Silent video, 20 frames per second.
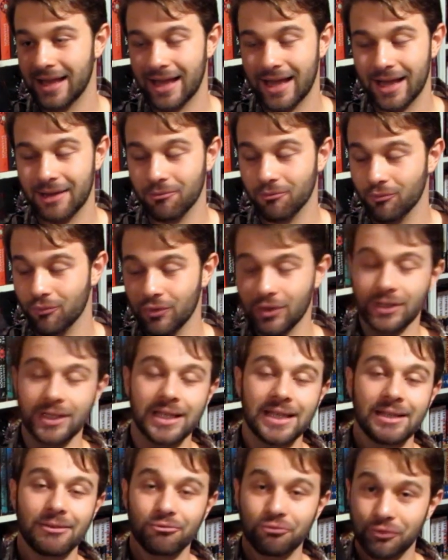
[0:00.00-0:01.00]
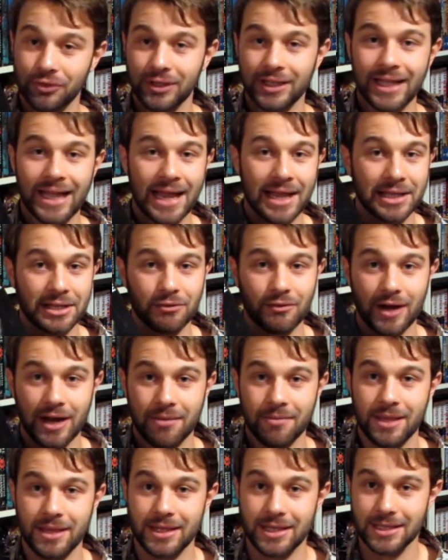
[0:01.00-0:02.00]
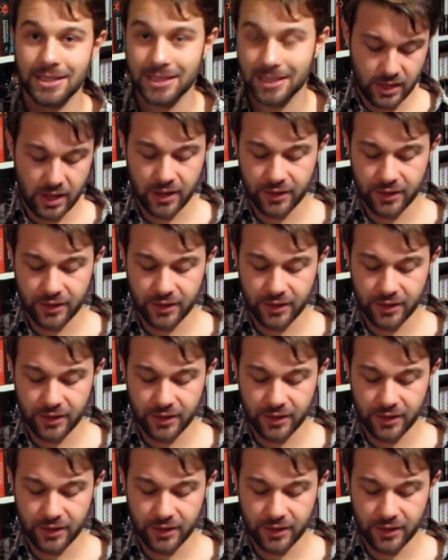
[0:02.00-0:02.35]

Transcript: I really, really highly recommend this.